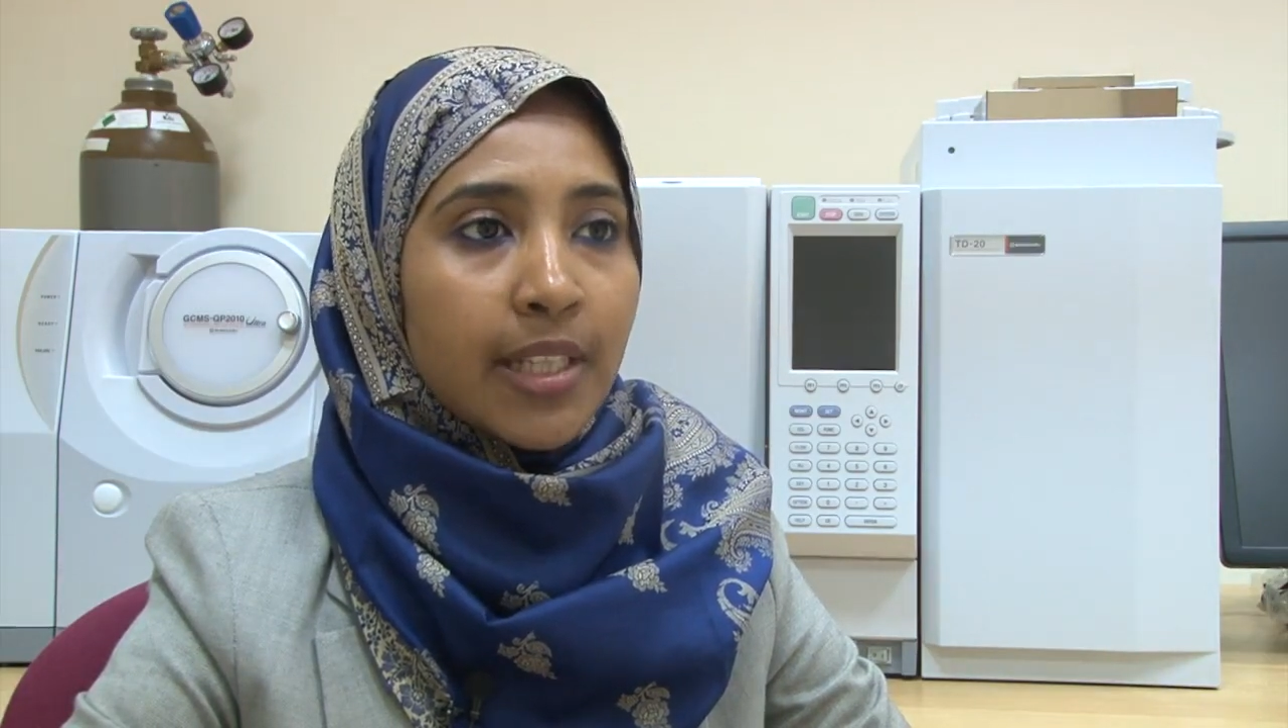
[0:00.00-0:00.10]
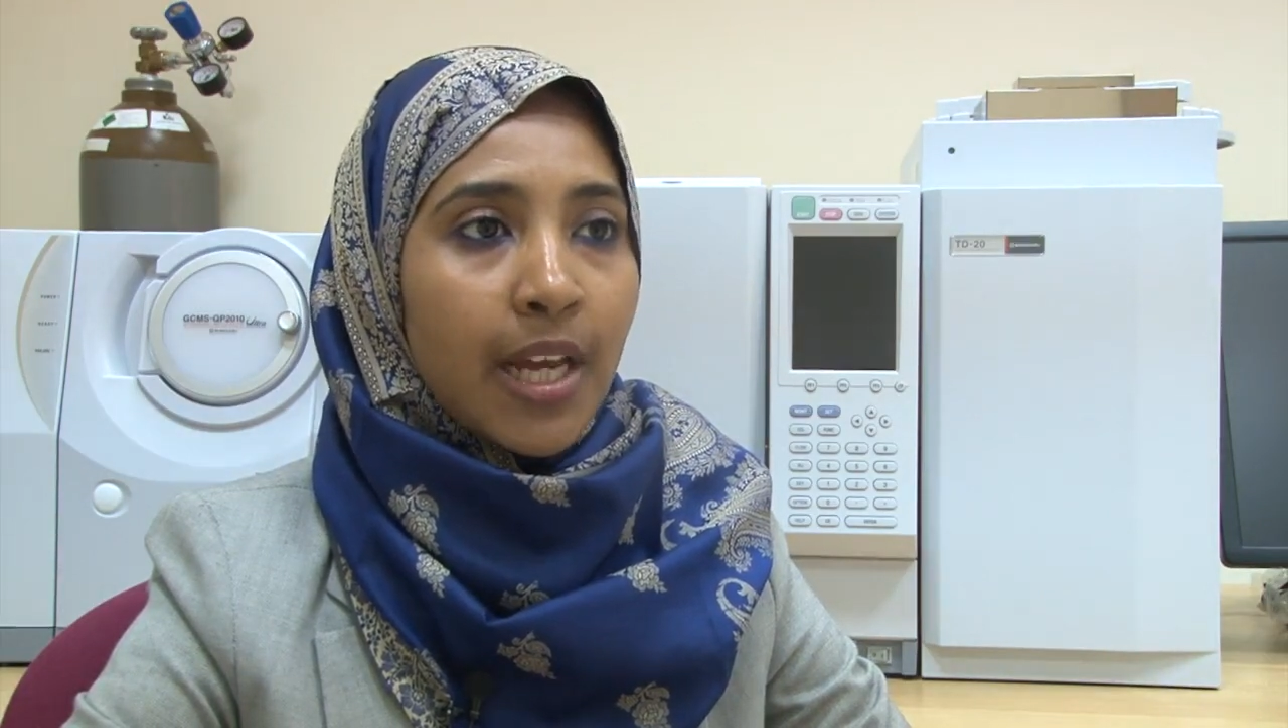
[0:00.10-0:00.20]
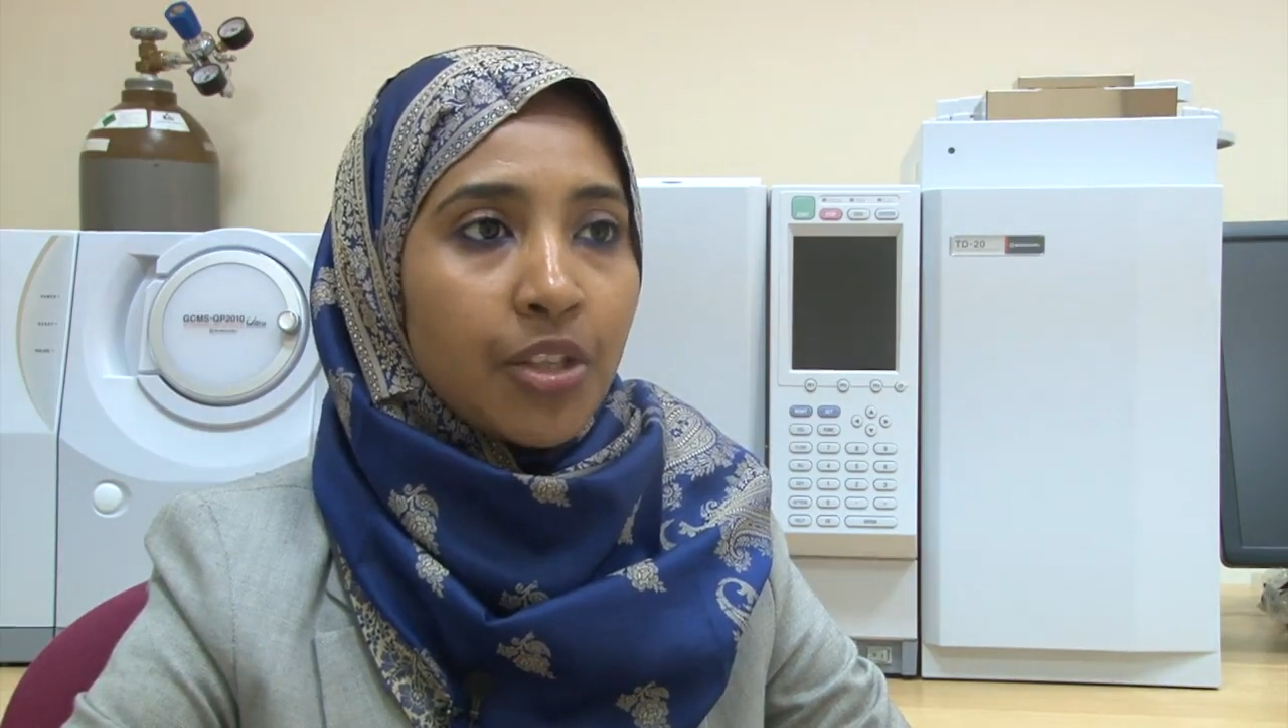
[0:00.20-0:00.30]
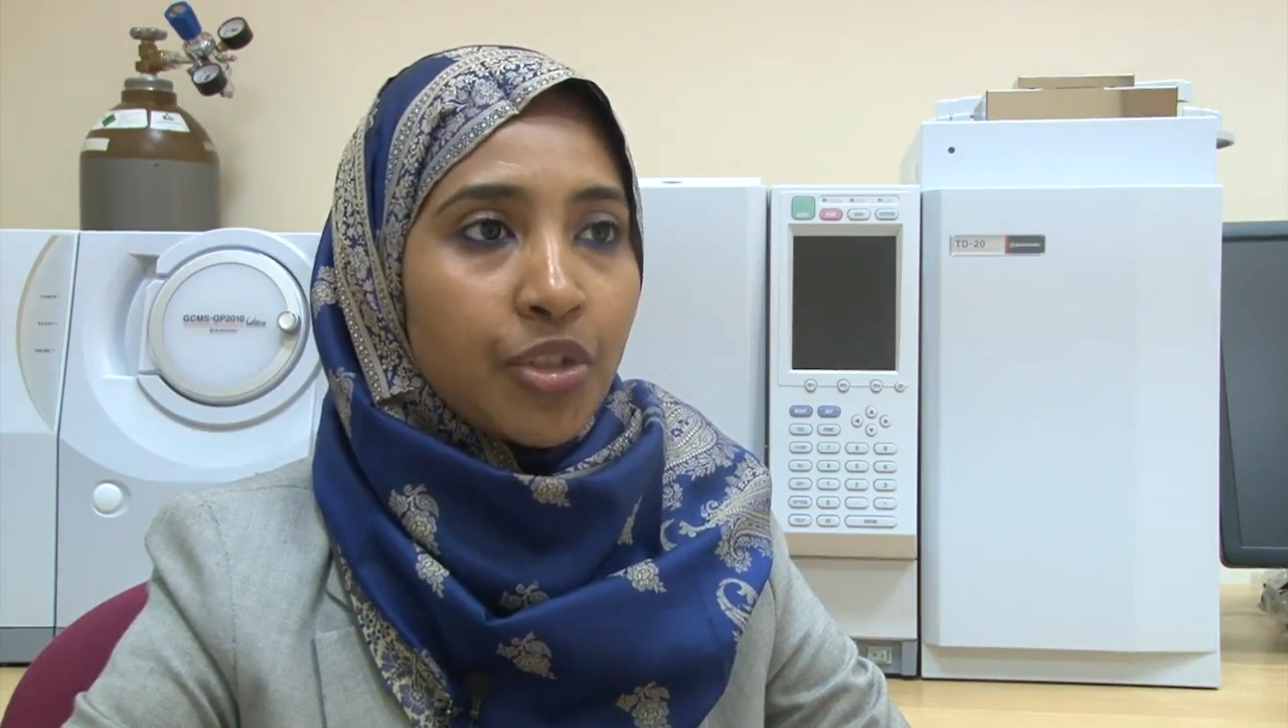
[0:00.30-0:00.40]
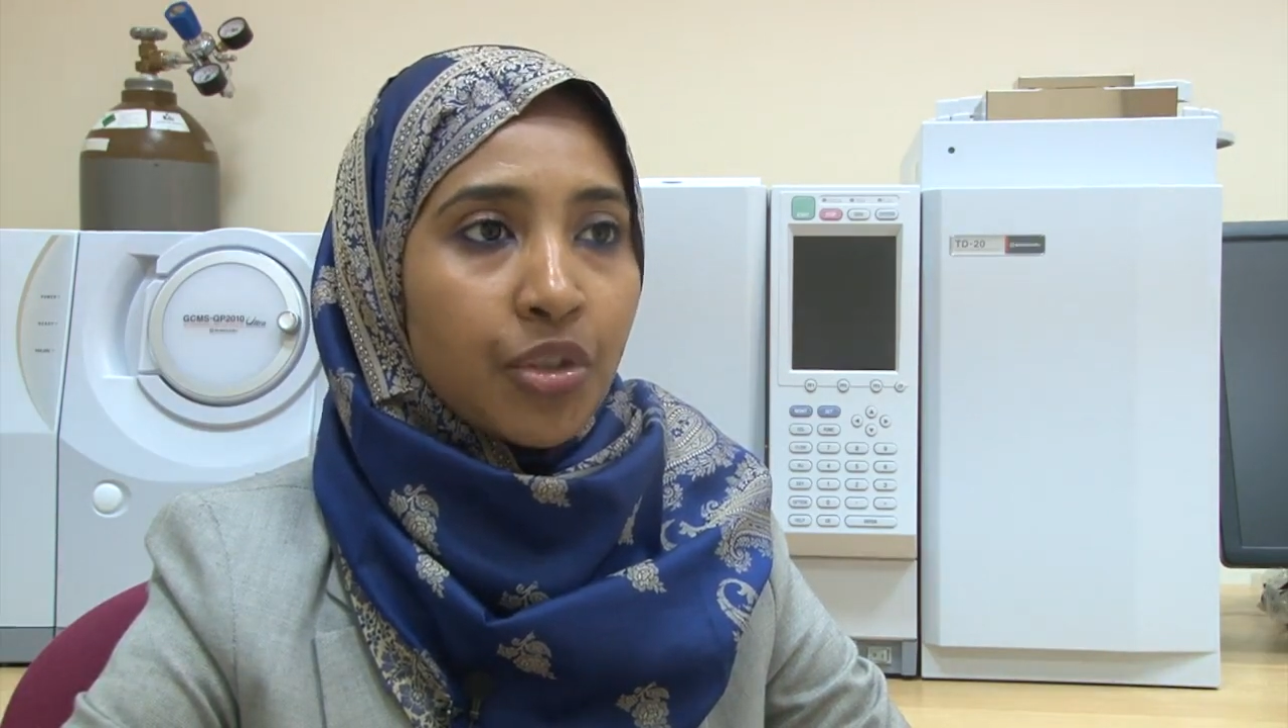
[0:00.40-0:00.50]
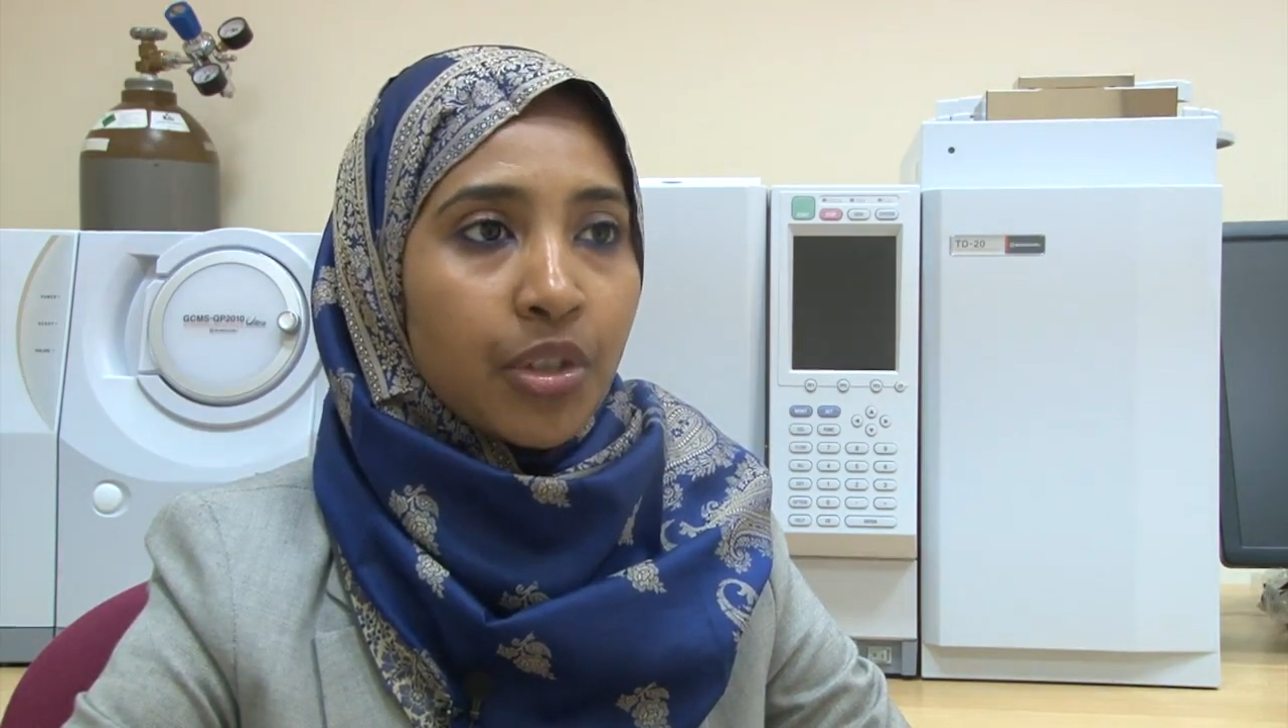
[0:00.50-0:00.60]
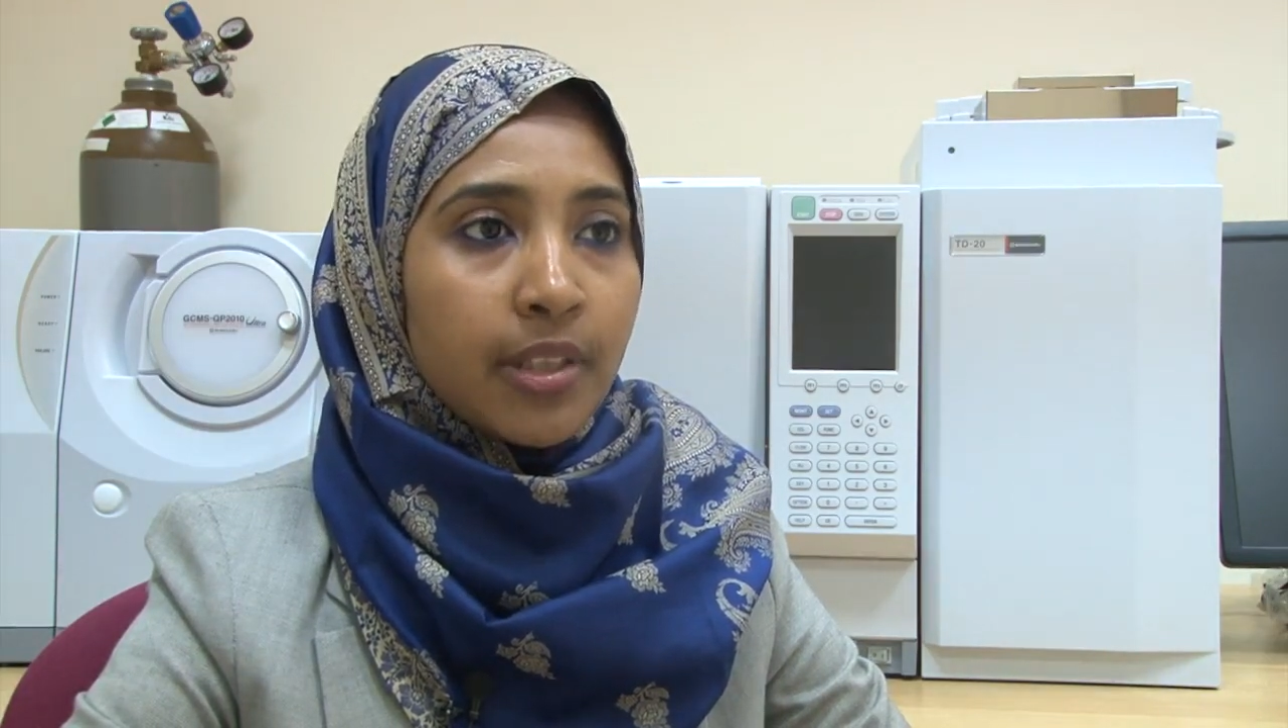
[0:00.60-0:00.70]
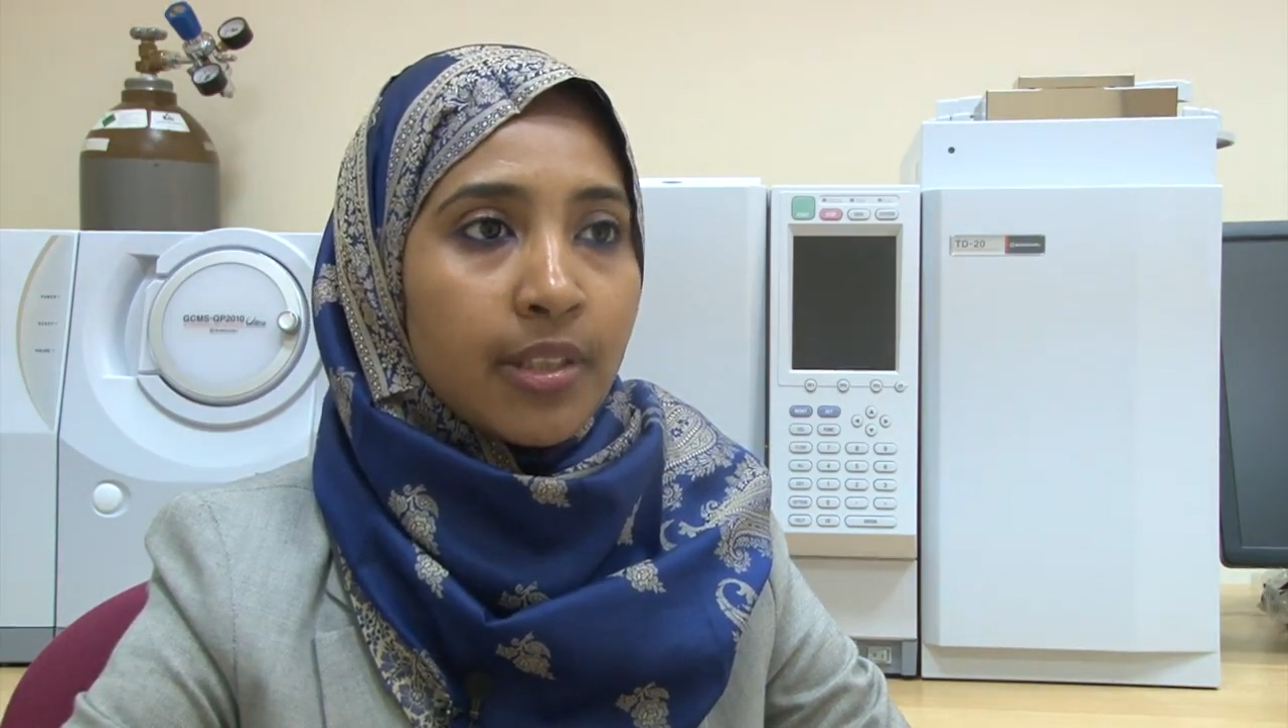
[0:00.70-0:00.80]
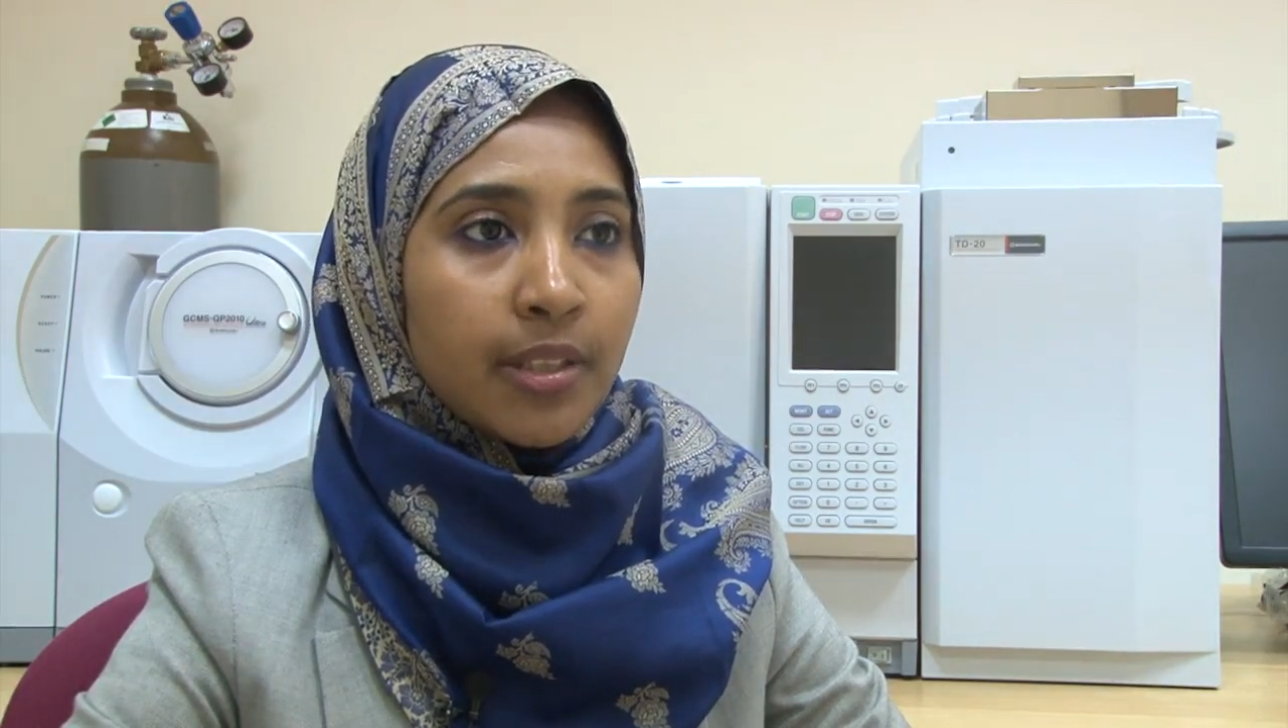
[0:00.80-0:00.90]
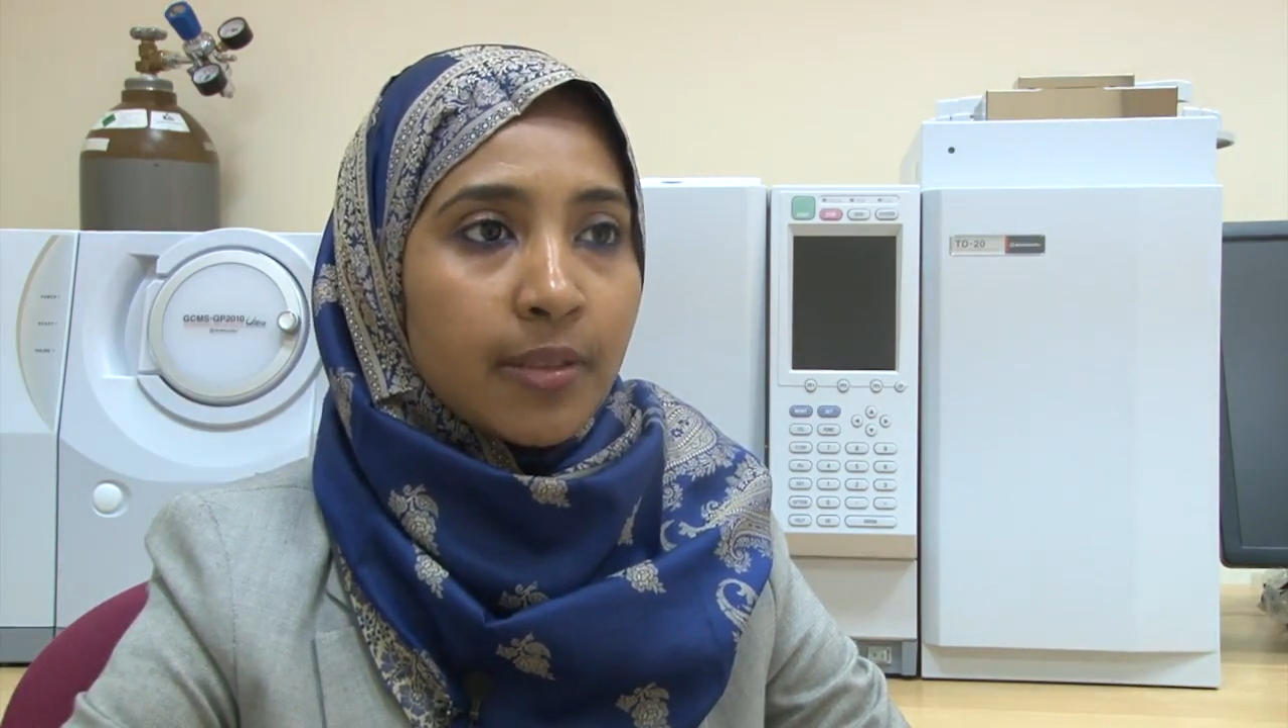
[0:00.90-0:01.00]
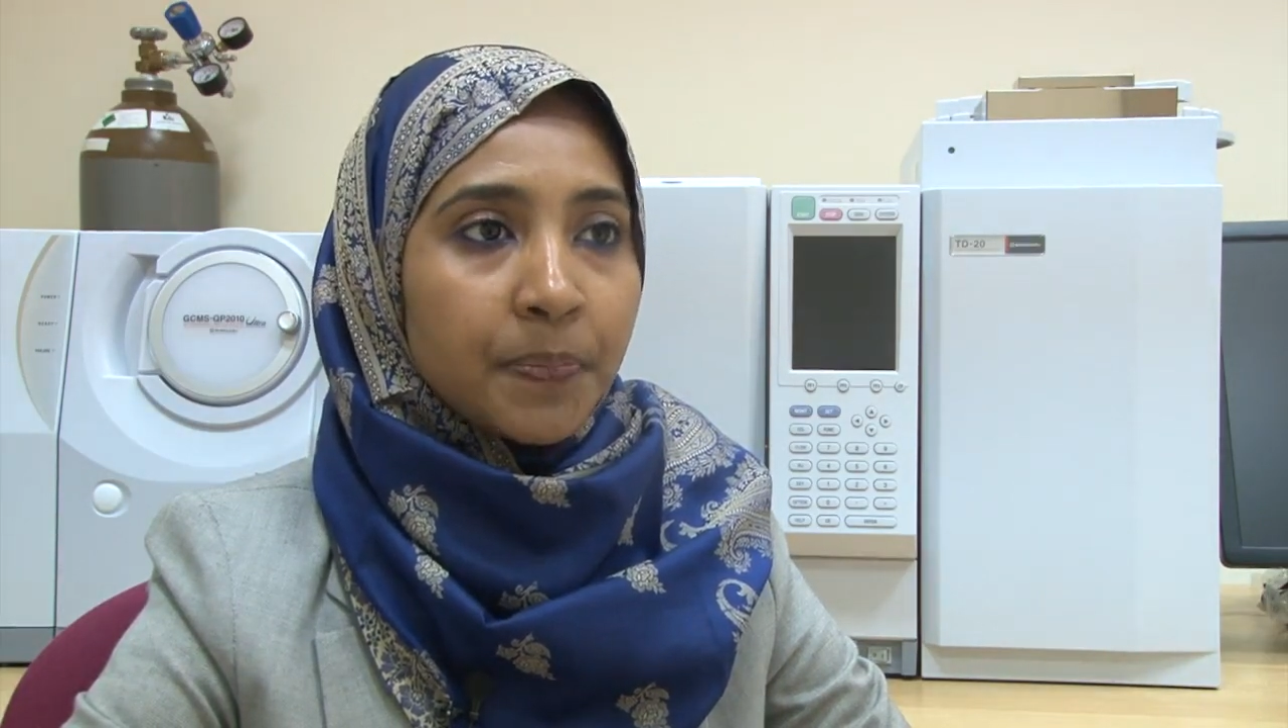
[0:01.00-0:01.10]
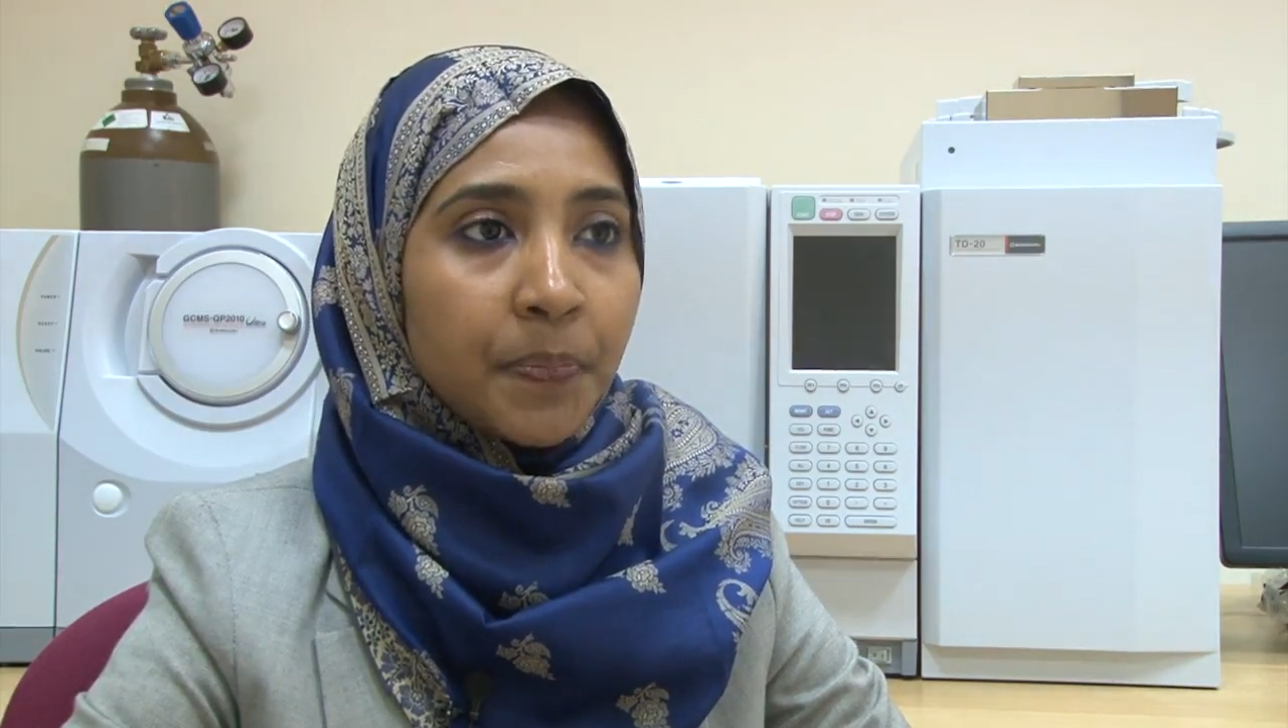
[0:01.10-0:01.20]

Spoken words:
and journals.